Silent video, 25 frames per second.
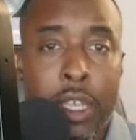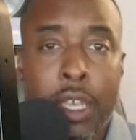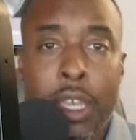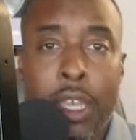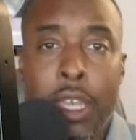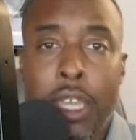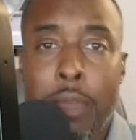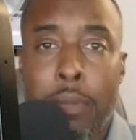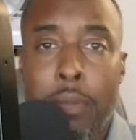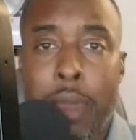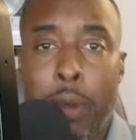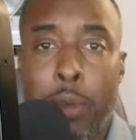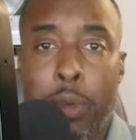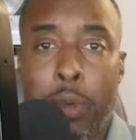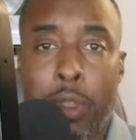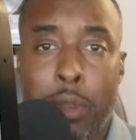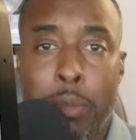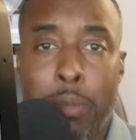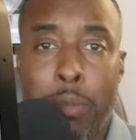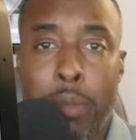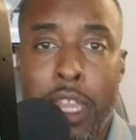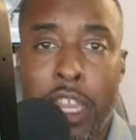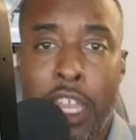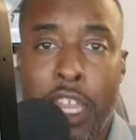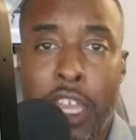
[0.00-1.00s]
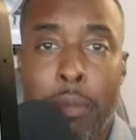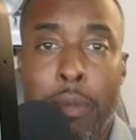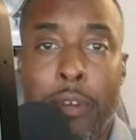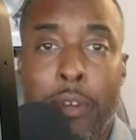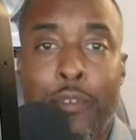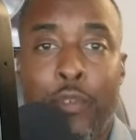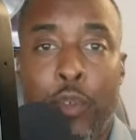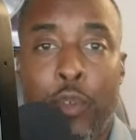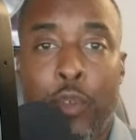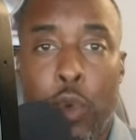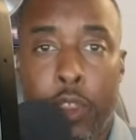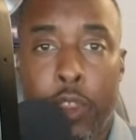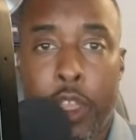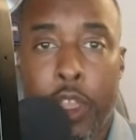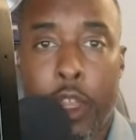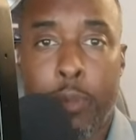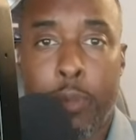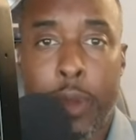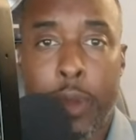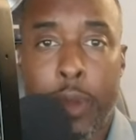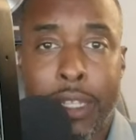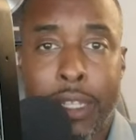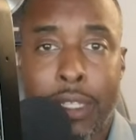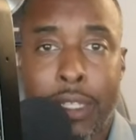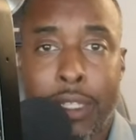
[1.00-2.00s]
He met with the media before their
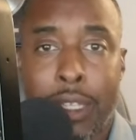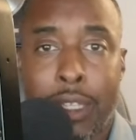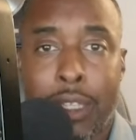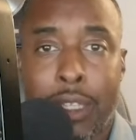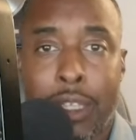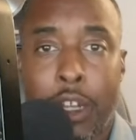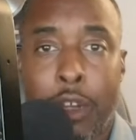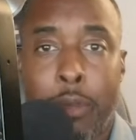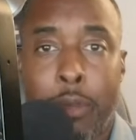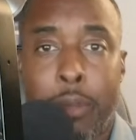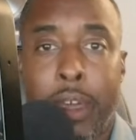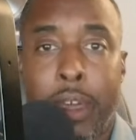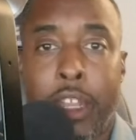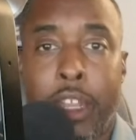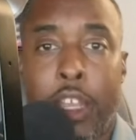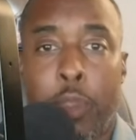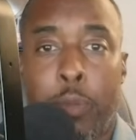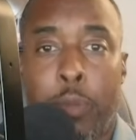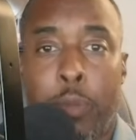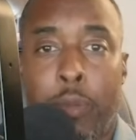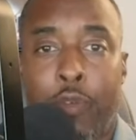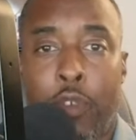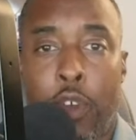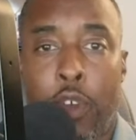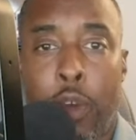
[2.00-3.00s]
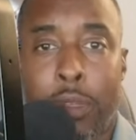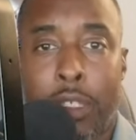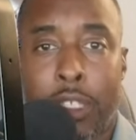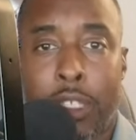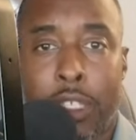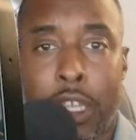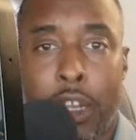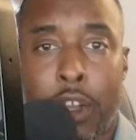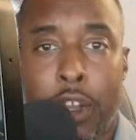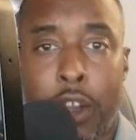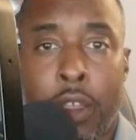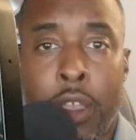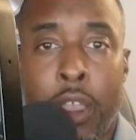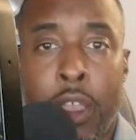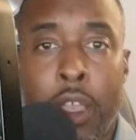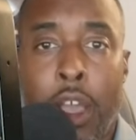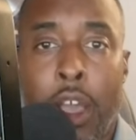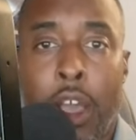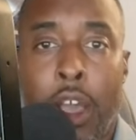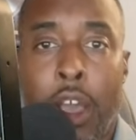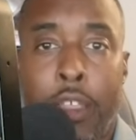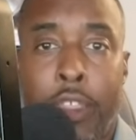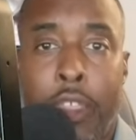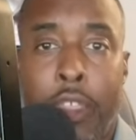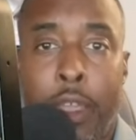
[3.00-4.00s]
practice at the Intermountain Health Performance Center.
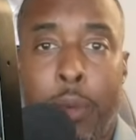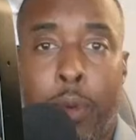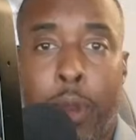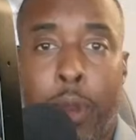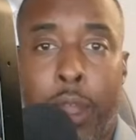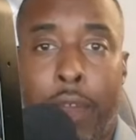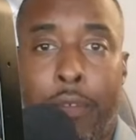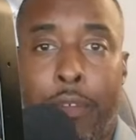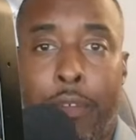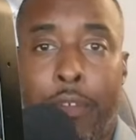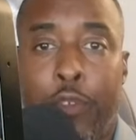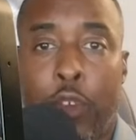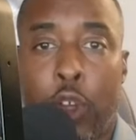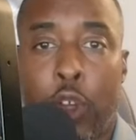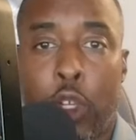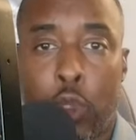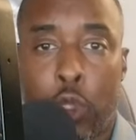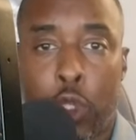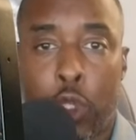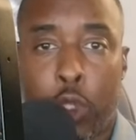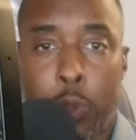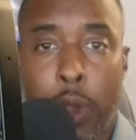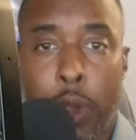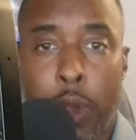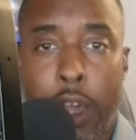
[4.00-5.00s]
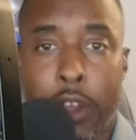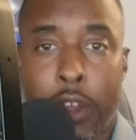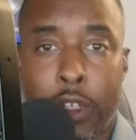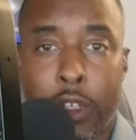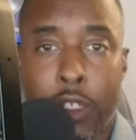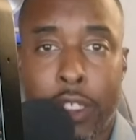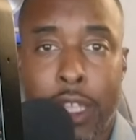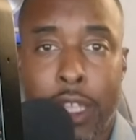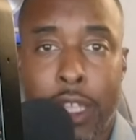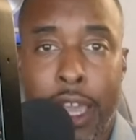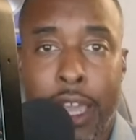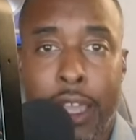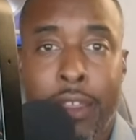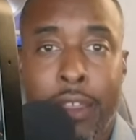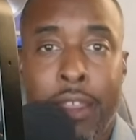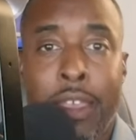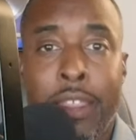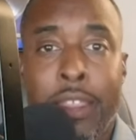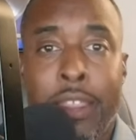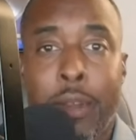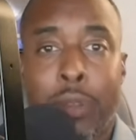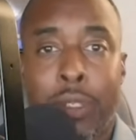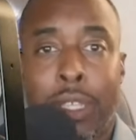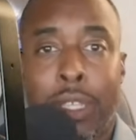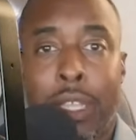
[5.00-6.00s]
They were having first responders night.
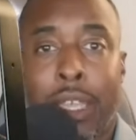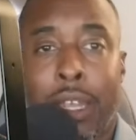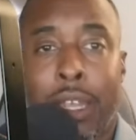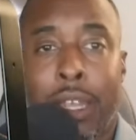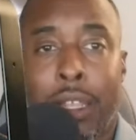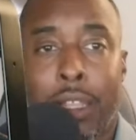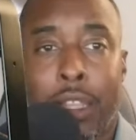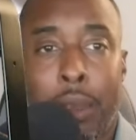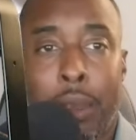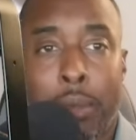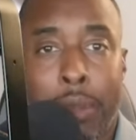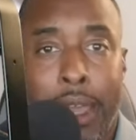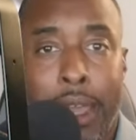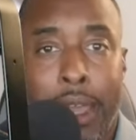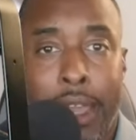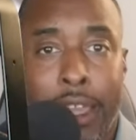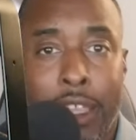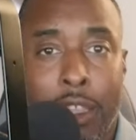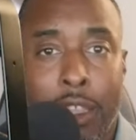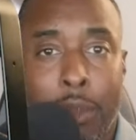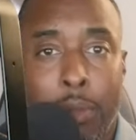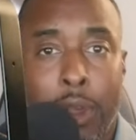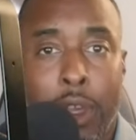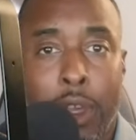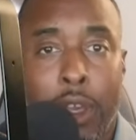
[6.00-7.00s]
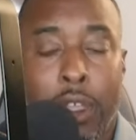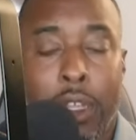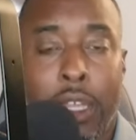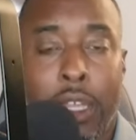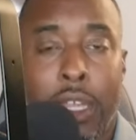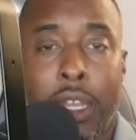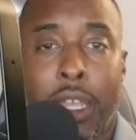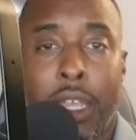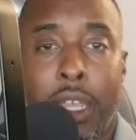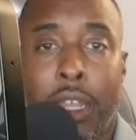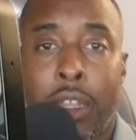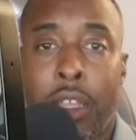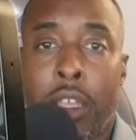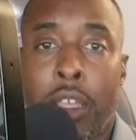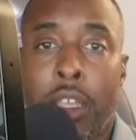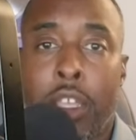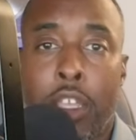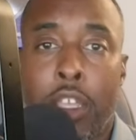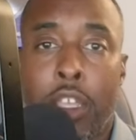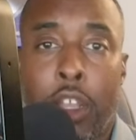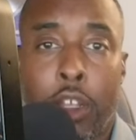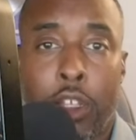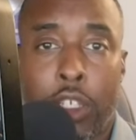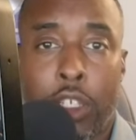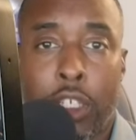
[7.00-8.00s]
There was a lot of alumni in the building, and you
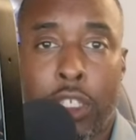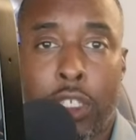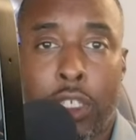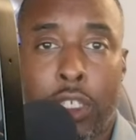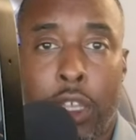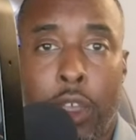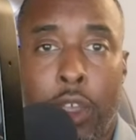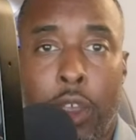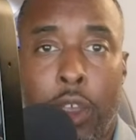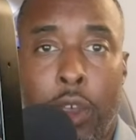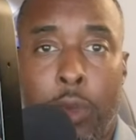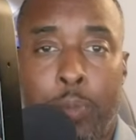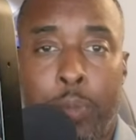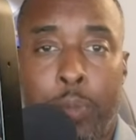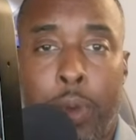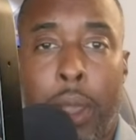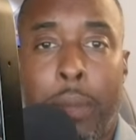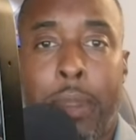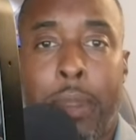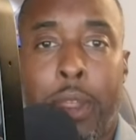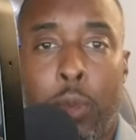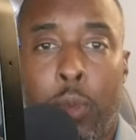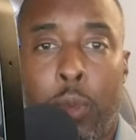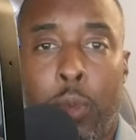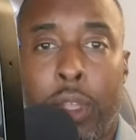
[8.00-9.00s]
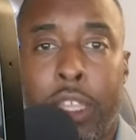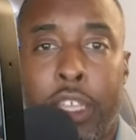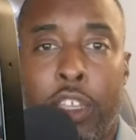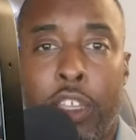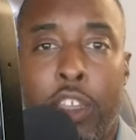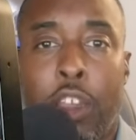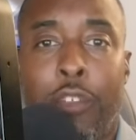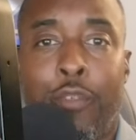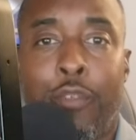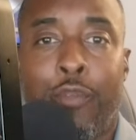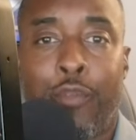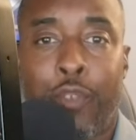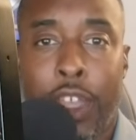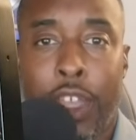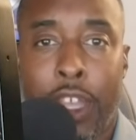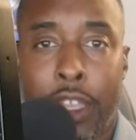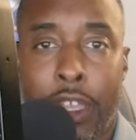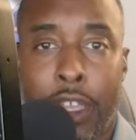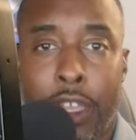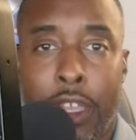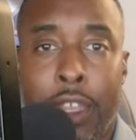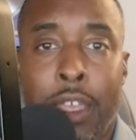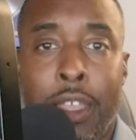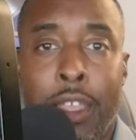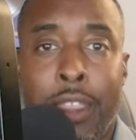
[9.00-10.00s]
know, just probably a really good feeling.